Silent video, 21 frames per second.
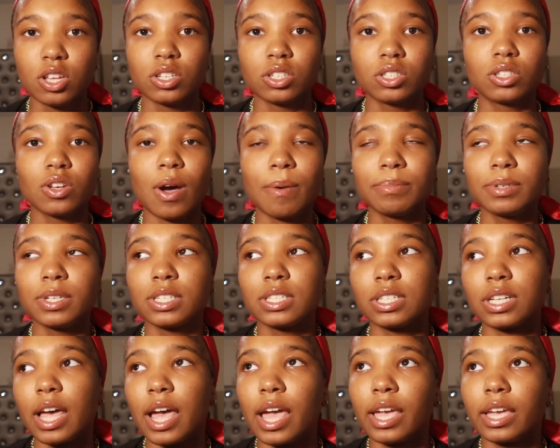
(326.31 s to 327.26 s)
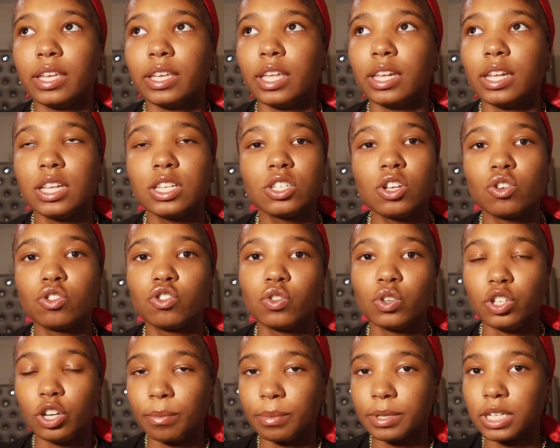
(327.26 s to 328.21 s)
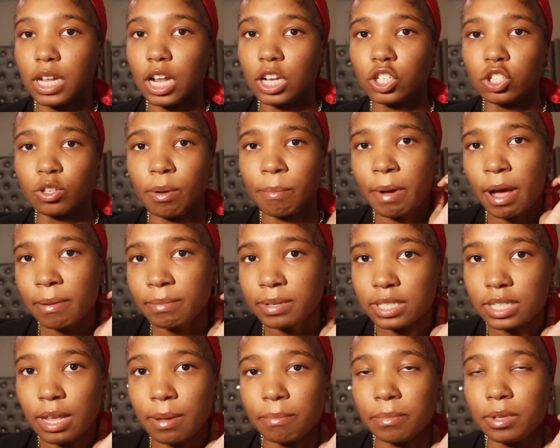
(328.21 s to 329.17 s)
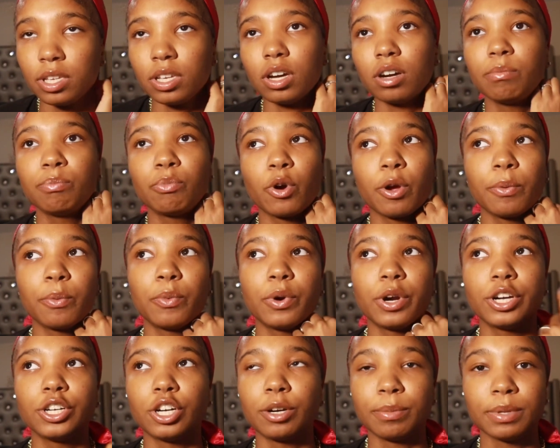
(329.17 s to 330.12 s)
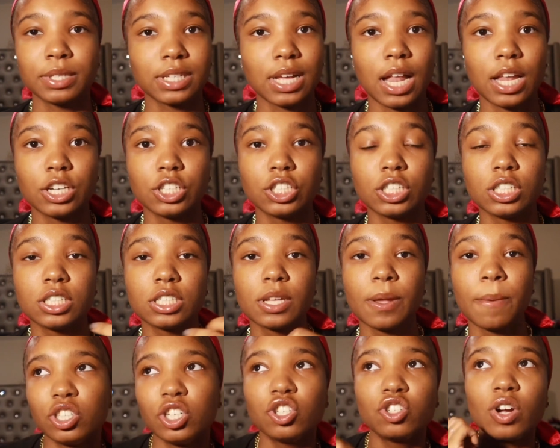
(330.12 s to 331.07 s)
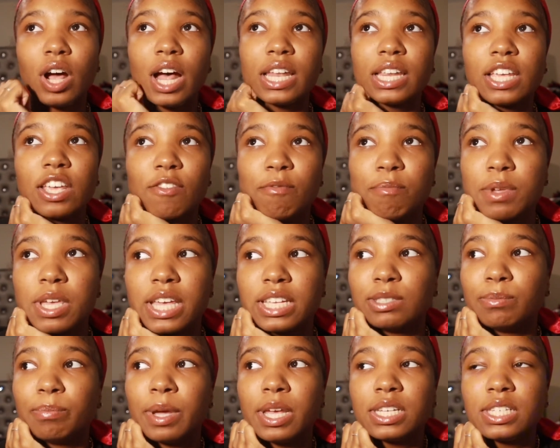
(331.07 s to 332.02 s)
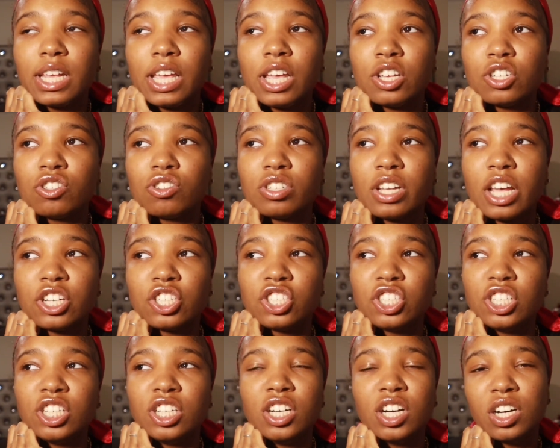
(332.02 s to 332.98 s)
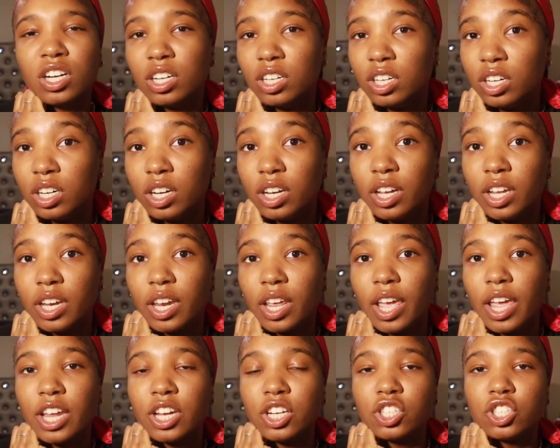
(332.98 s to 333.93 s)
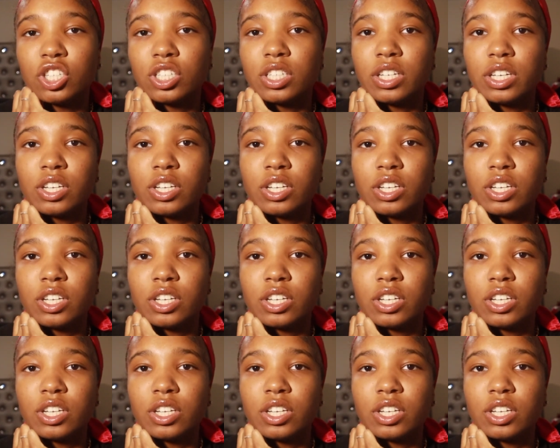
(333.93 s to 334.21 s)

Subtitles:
So I'm just like, yeah, let's go to a dermatologist. So mom set me an appointment with a dermatologist. She tried to give me as best answers as she could and just